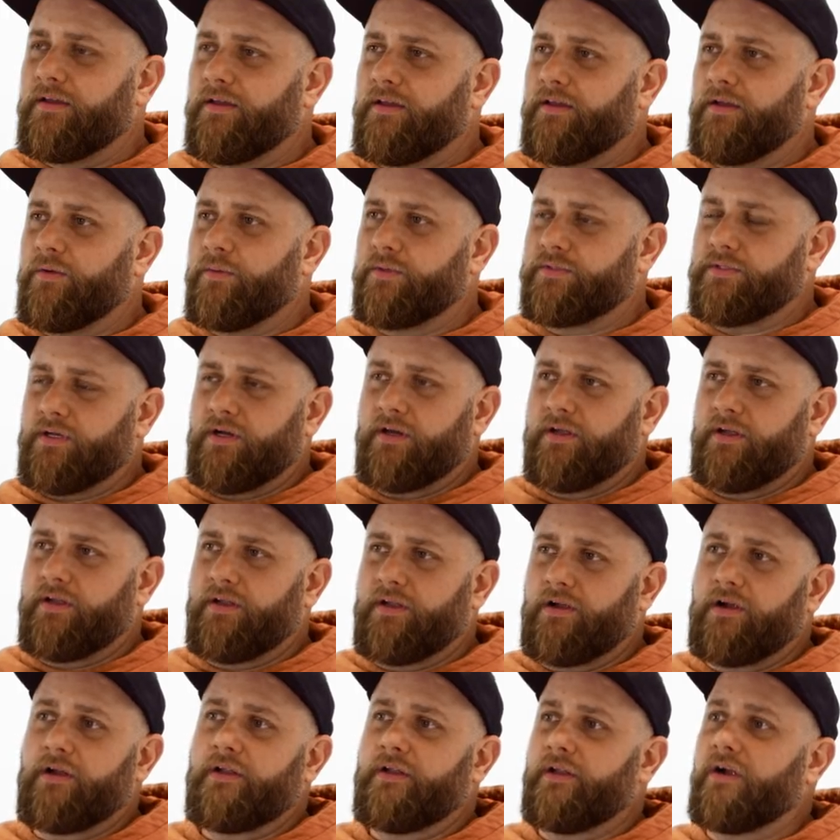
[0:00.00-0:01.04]
It was an
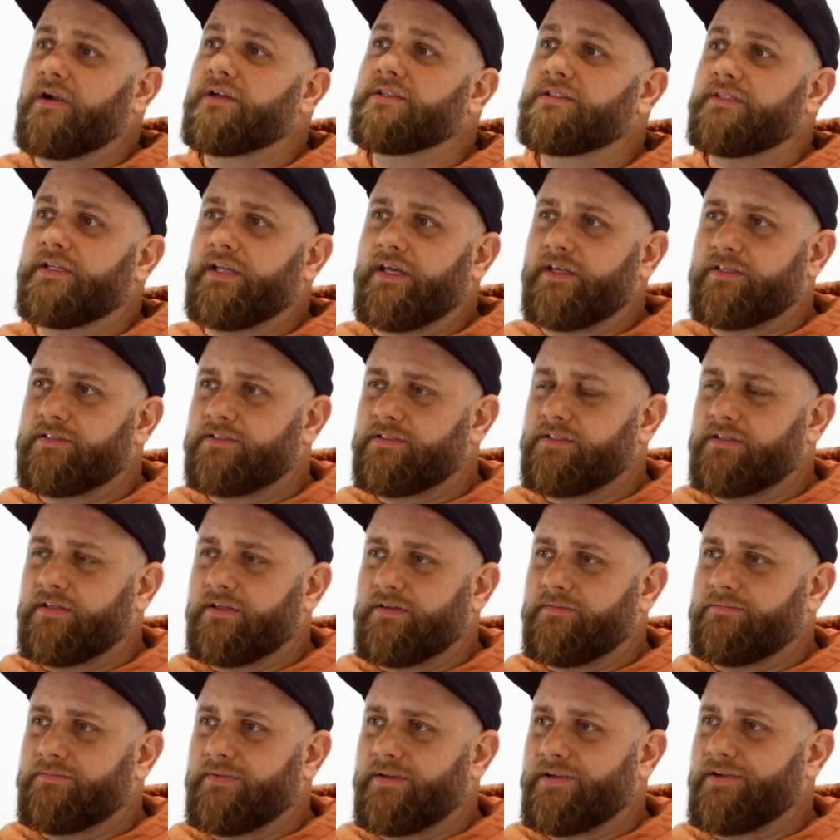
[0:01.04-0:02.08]
arsonist.
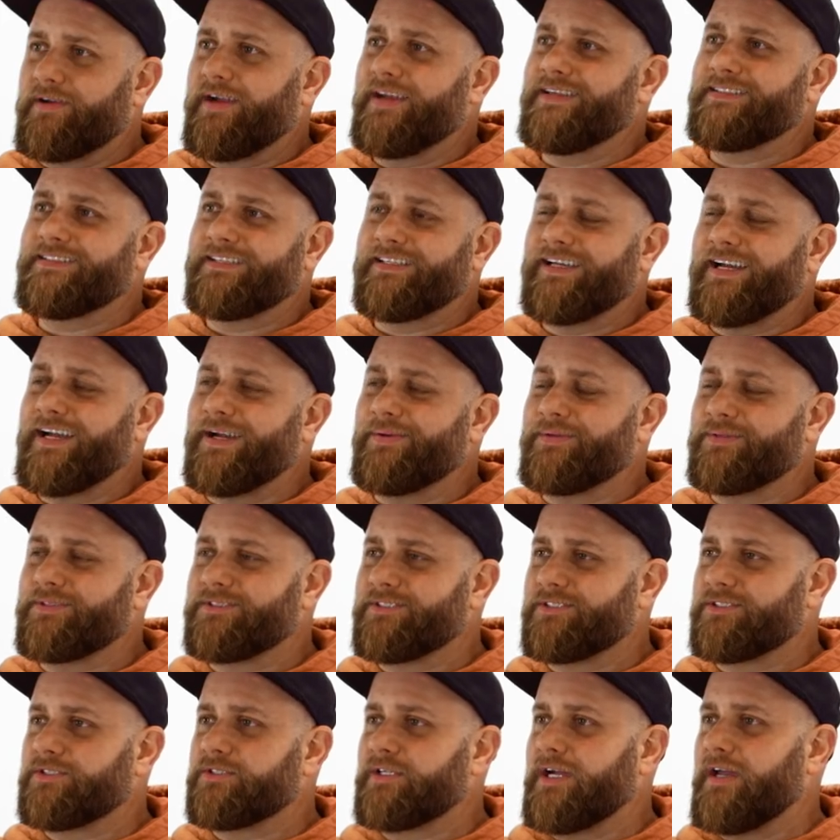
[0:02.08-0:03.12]
A crazy guy was
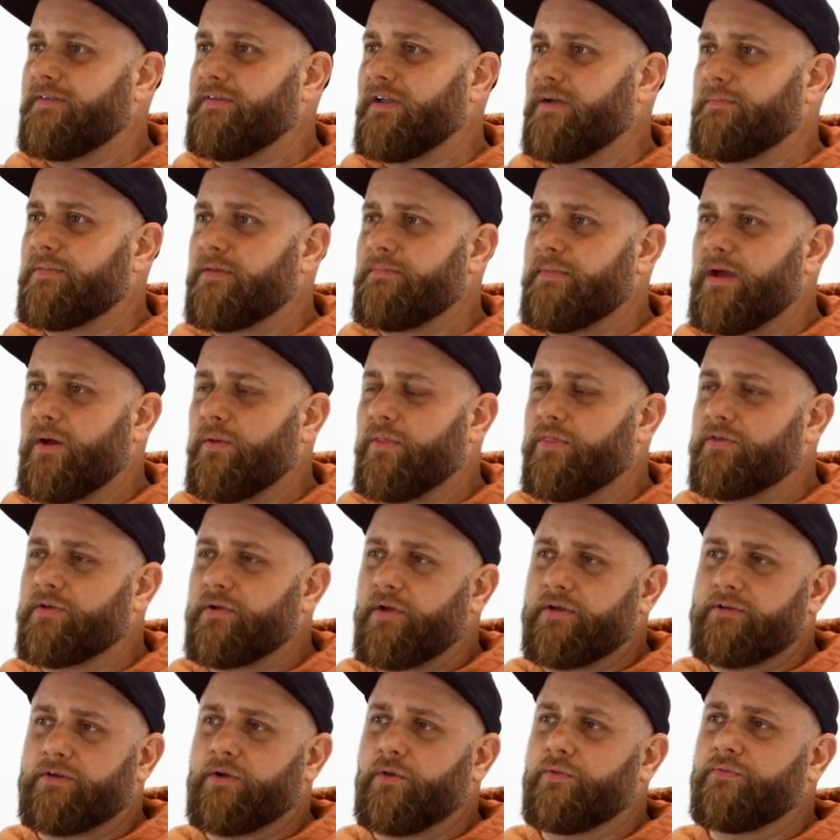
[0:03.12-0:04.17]
just driving up the mountain
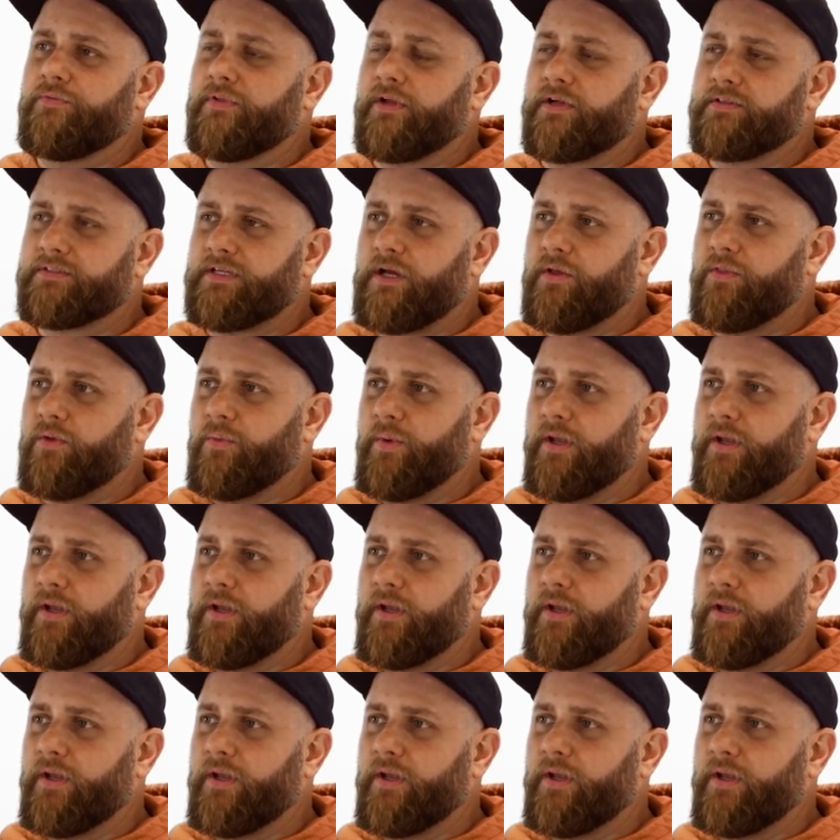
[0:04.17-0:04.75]
throwing road flares out the